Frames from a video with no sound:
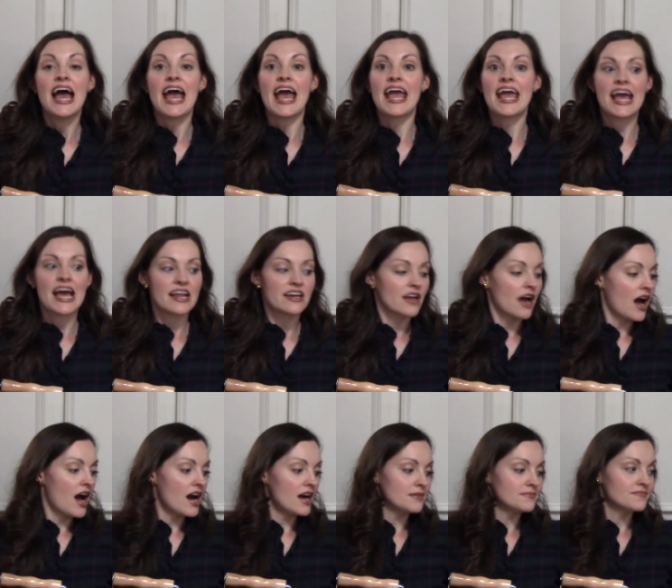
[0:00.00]
And
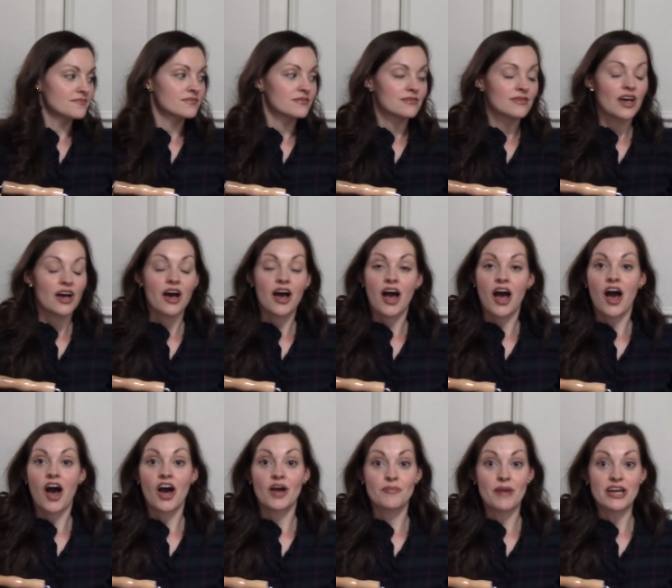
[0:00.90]

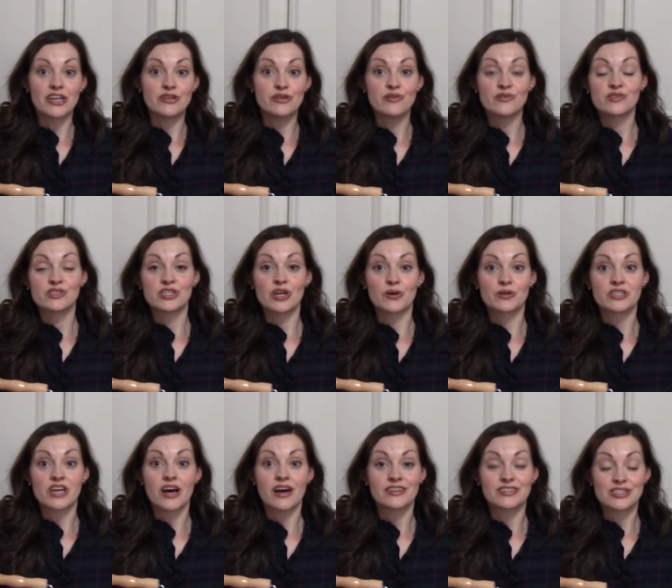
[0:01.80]
on my new
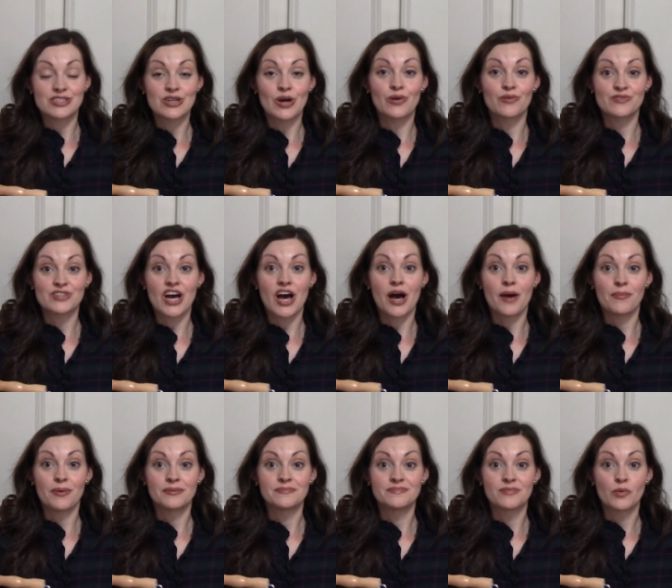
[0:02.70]

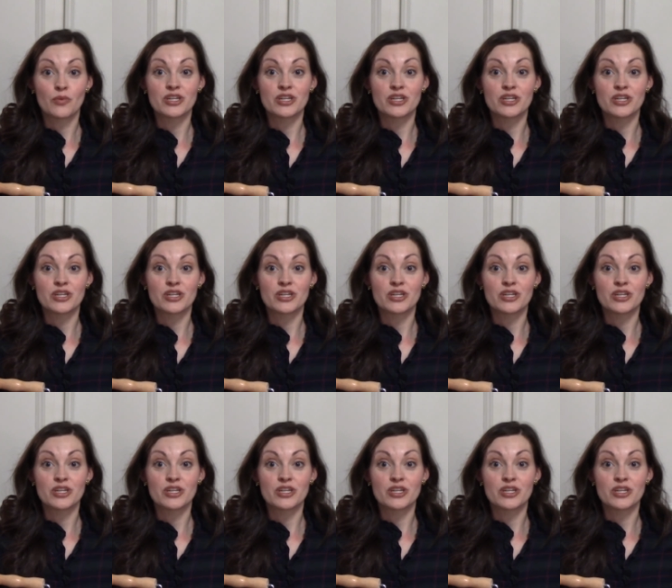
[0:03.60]
stovetop,